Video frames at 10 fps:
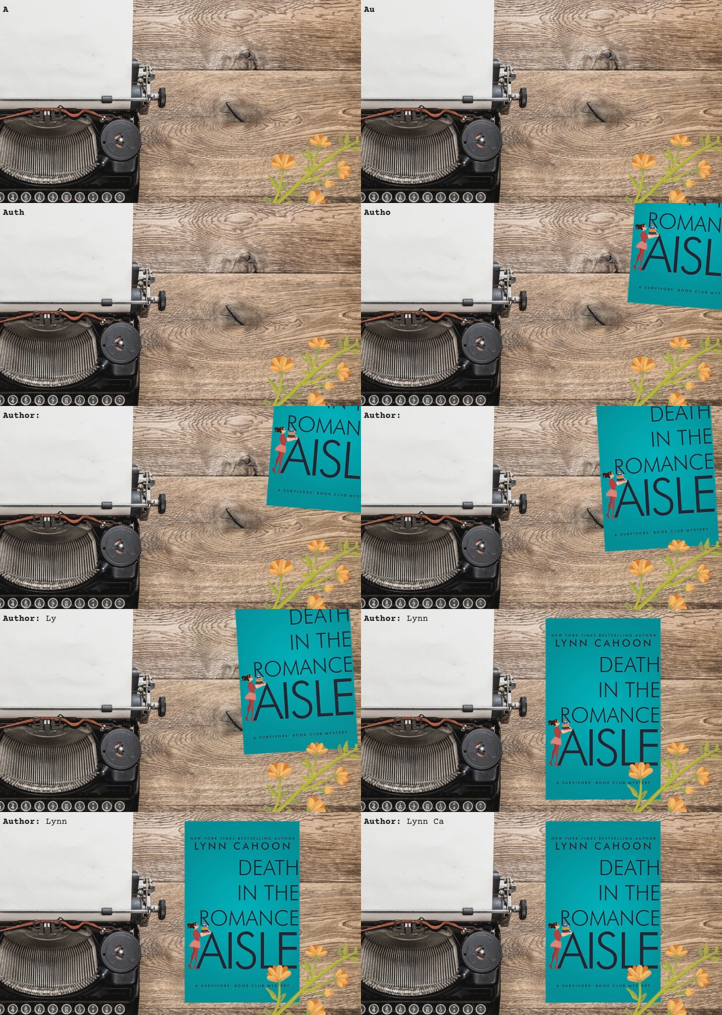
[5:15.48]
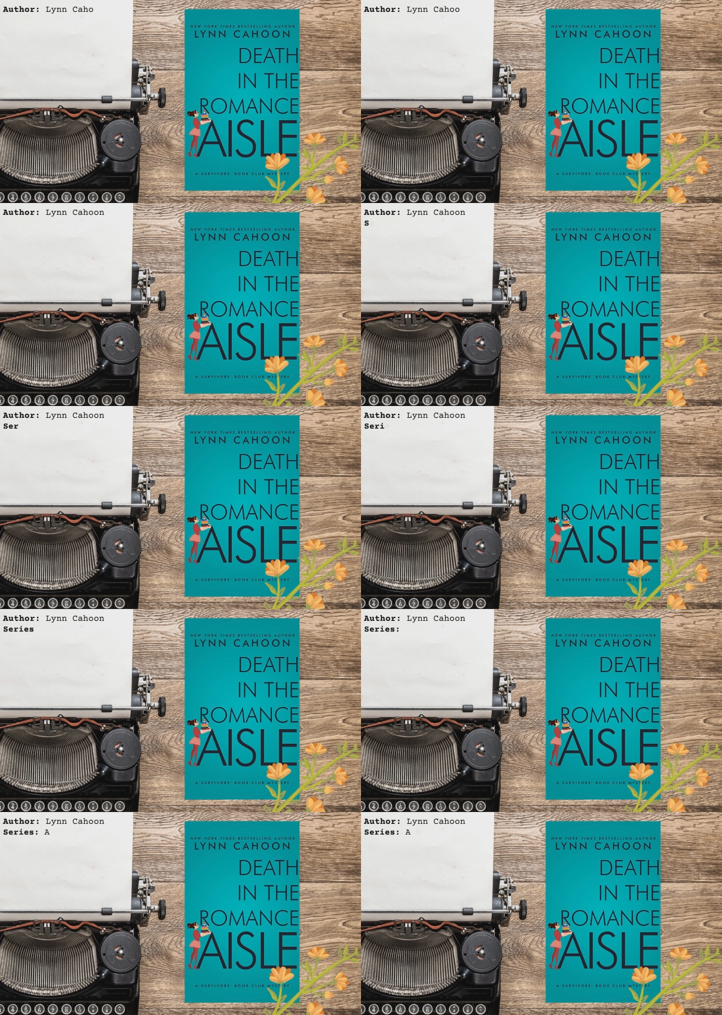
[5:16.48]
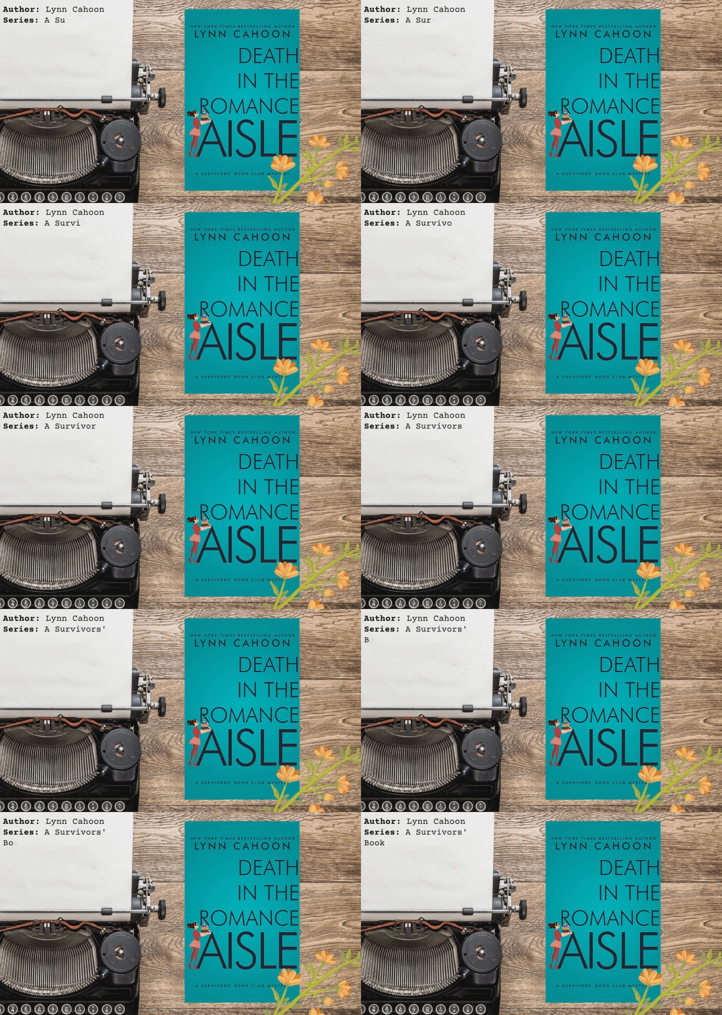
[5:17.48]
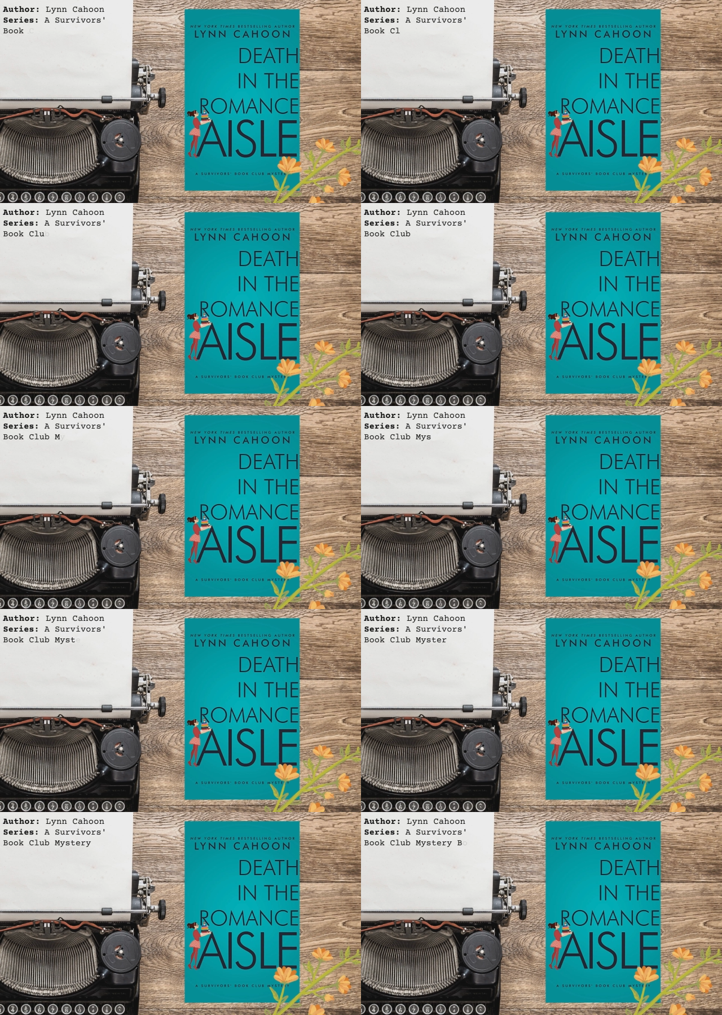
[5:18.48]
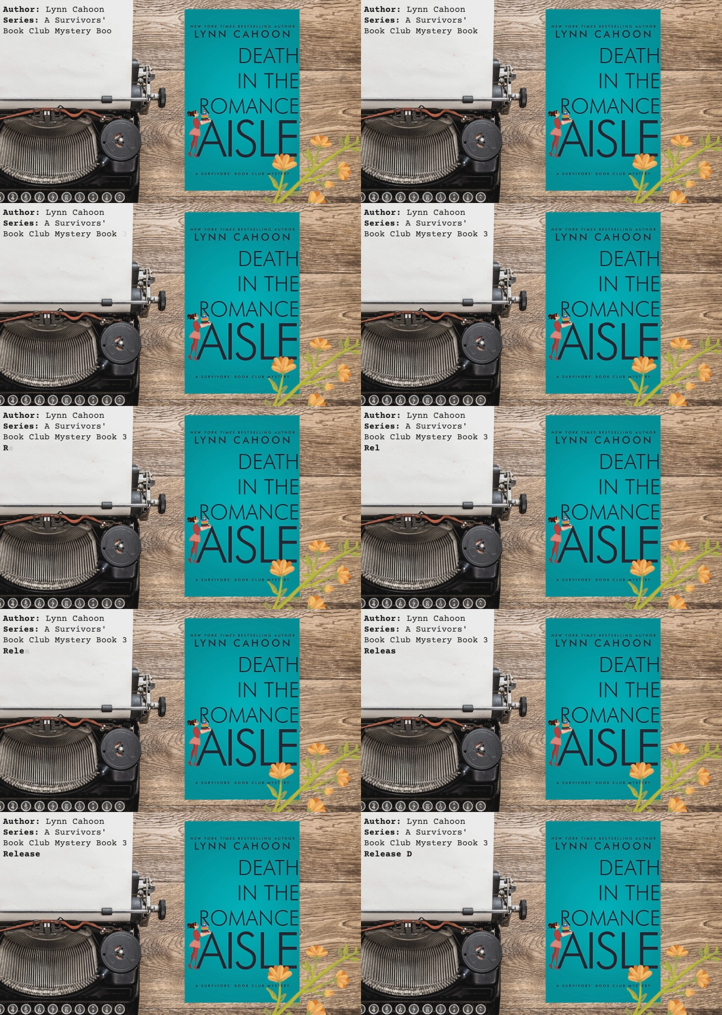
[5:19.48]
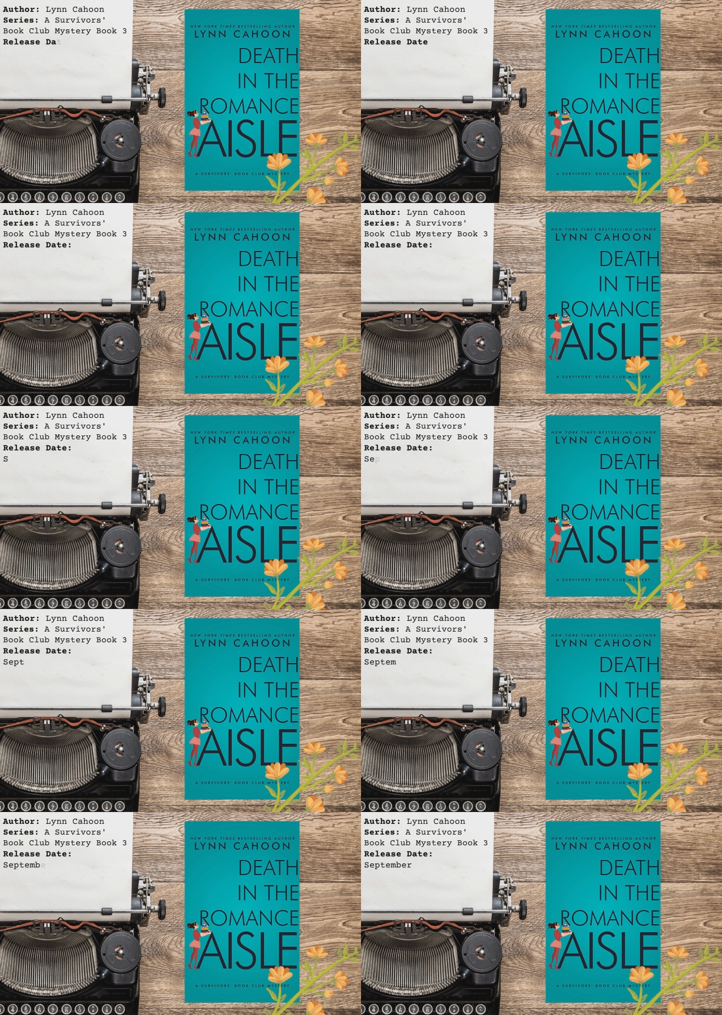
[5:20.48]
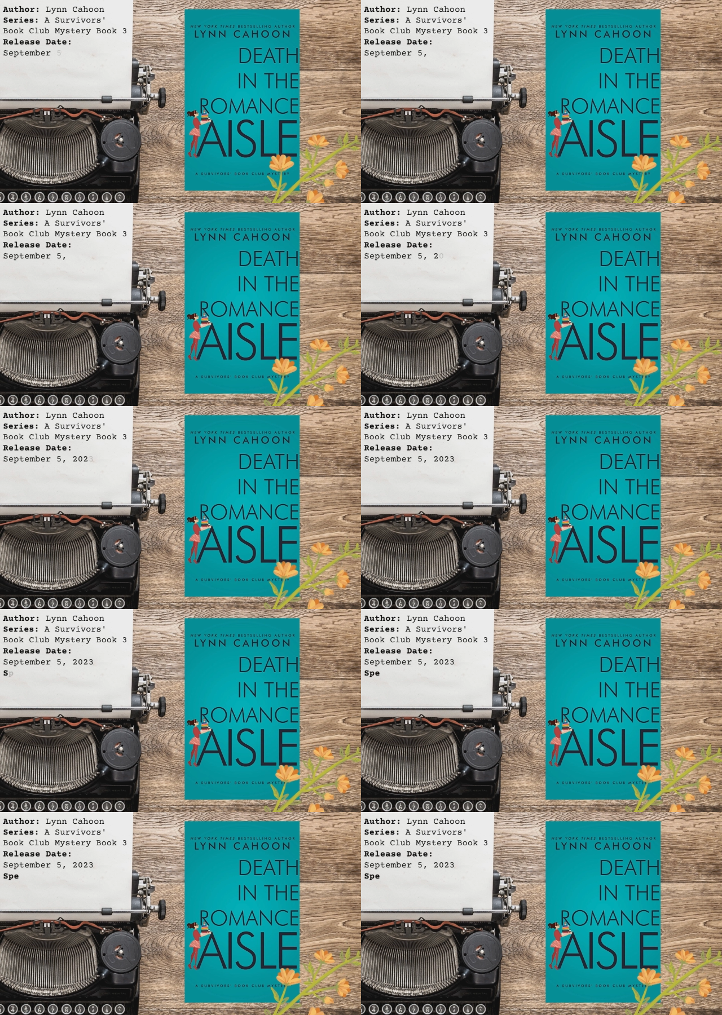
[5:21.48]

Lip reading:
No face is visible, so there are no lips to read.